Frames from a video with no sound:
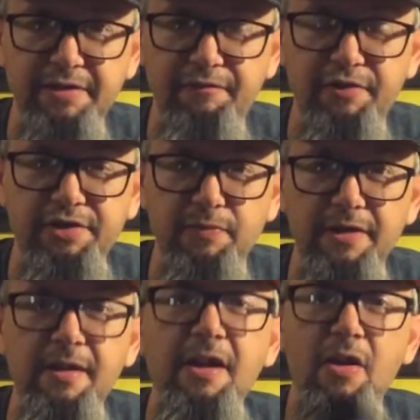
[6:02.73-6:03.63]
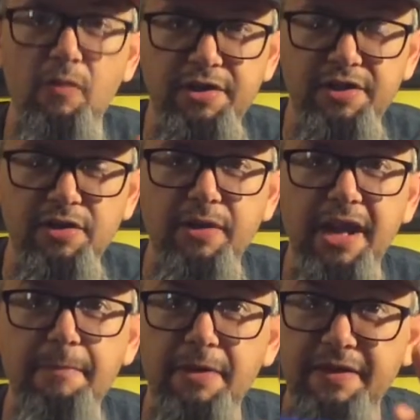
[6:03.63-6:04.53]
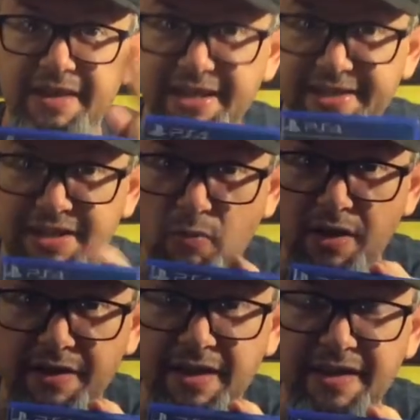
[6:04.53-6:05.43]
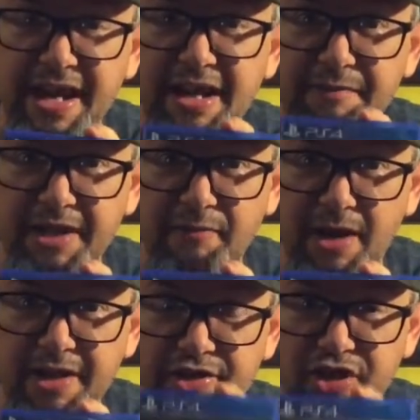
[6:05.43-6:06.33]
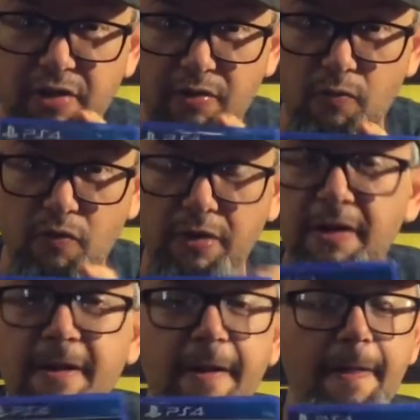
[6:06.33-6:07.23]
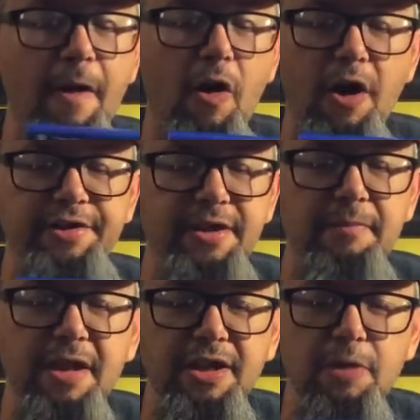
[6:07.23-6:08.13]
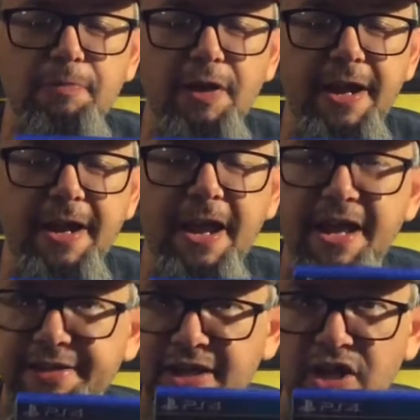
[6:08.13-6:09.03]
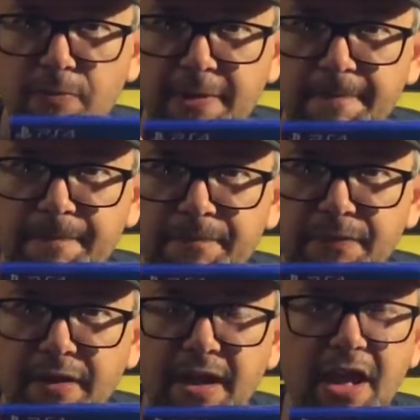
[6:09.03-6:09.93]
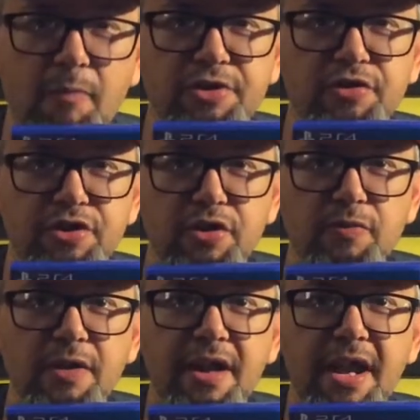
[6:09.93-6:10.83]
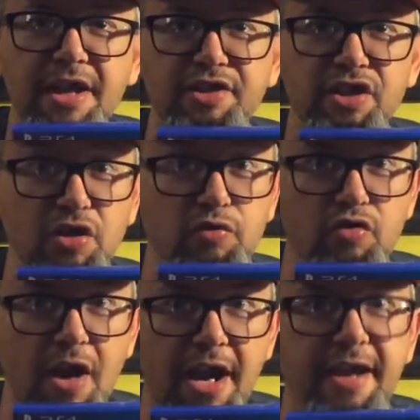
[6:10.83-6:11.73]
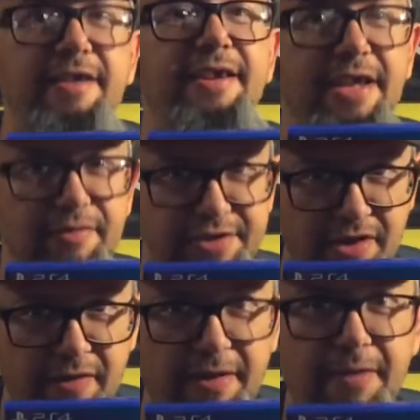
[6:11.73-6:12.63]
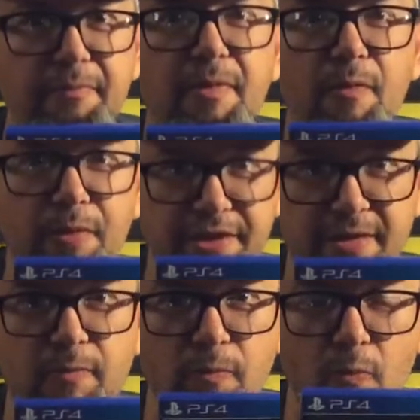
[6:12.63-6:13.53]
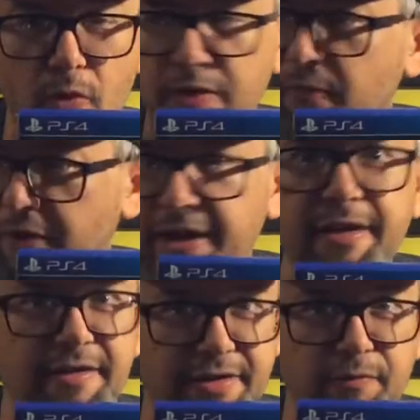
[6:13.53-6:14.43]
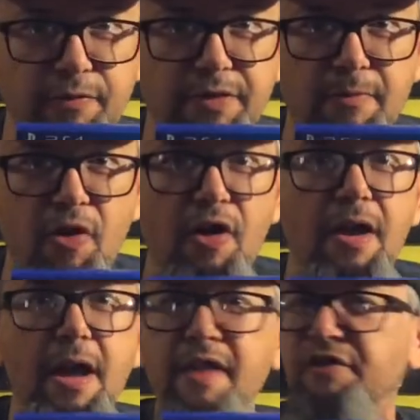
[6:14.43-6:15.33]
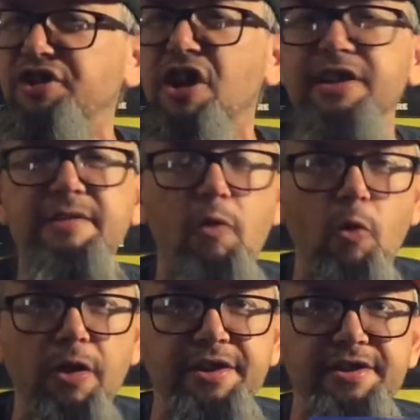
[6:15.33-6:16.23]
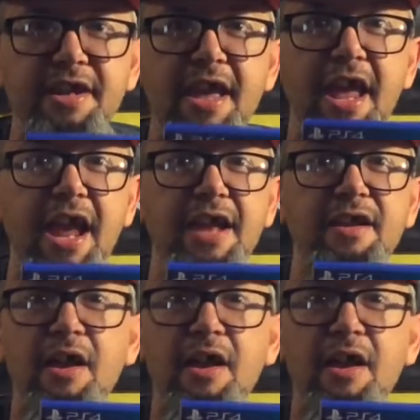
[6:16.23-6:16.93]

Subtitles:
the first one, which is okay, but this is the one they got everything right in, Shadow of War. Awesome. You play as a human, and what you do is you try to kill Sauron with the one ring to rule them all, and there's tons of orcs, and